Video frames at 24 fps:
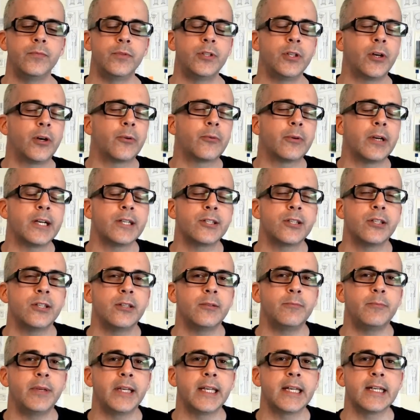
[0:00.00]
Don't rush
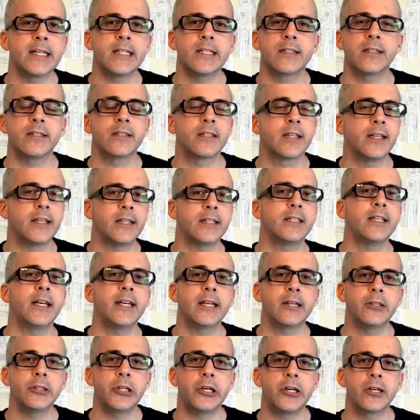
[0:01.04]
it, because it's going to
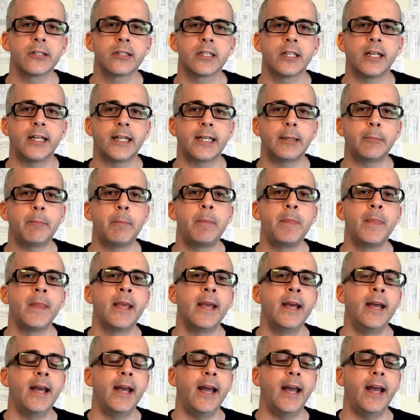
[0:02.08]
take a long time
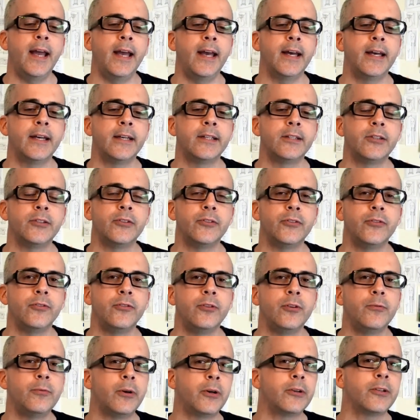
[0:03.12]
and
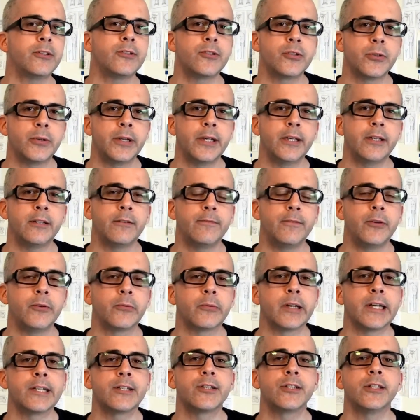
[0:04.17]
you won't enjoy it if you
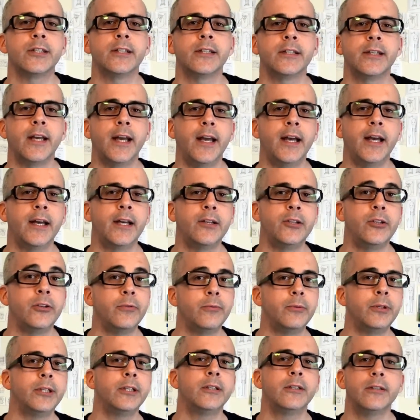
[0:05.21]
rush it, and you
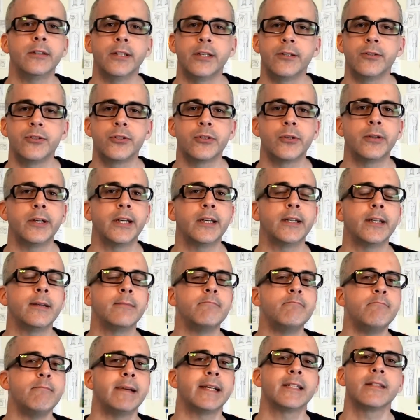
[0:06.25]
will enjoy it
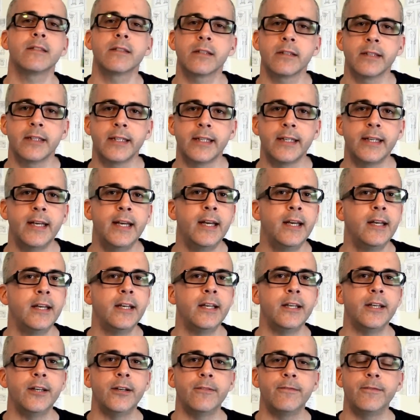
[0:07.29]
immensely
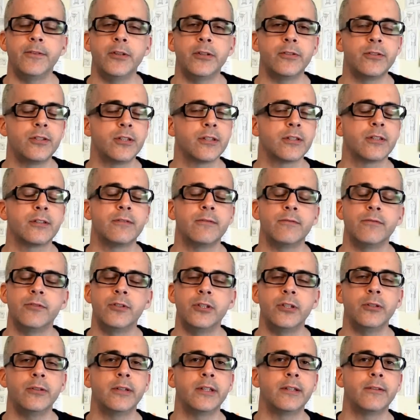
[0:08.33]
if you just
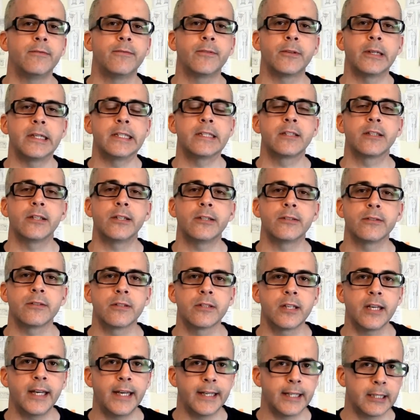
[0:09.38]
do it for its own
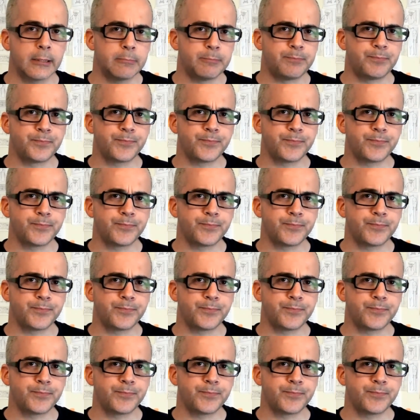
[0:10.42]
sake.